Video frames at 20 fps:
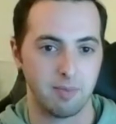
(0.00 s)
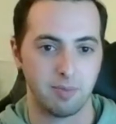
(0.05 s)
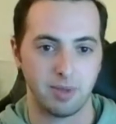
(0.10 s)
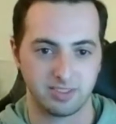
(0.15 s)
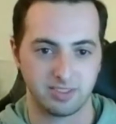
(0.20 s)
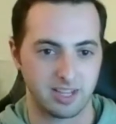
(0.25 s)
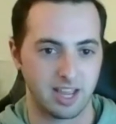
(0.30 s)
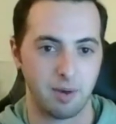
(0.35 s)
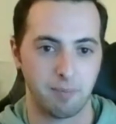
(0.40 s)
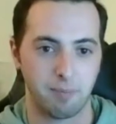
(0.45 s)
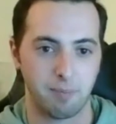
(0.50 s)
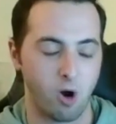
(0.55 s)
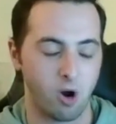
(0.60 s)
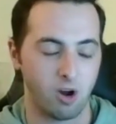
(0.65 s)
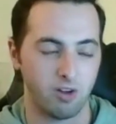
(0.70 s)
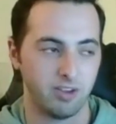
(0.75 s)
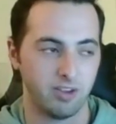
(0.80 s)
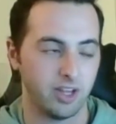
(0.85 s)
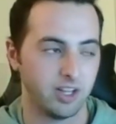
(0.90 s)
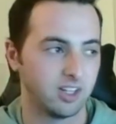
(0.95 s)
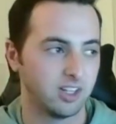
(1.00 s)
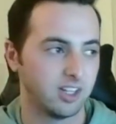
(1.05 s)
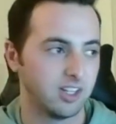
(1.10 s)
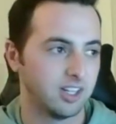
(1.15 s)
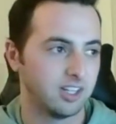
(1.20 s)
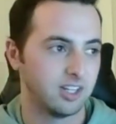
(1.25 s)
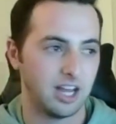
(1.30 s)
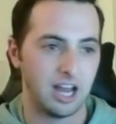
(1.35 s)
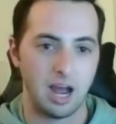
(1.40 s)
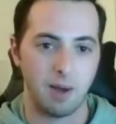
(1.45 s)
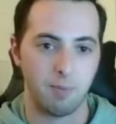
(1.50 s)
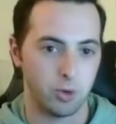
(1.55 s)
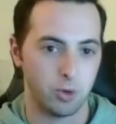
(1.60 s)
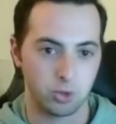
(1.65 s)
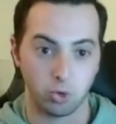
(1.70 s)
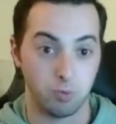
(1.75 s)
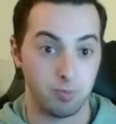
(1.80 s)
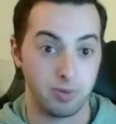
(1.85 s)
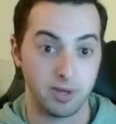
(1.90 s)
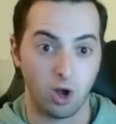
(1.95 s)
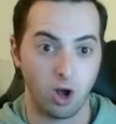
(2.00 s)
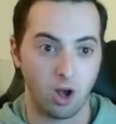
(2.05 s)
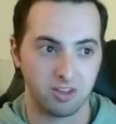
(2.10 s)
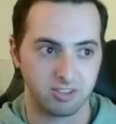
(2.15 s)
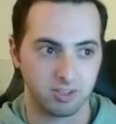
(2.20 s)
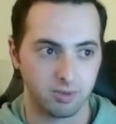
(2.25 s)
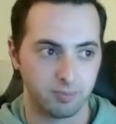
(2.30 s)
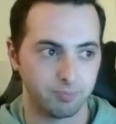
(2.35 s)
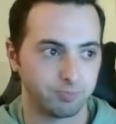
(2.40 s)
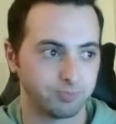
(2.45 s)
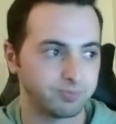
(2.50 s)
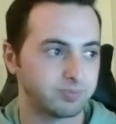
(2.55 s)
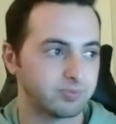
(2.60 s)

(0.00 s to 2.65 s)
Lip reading: That's kind of part of it, which would be awesome.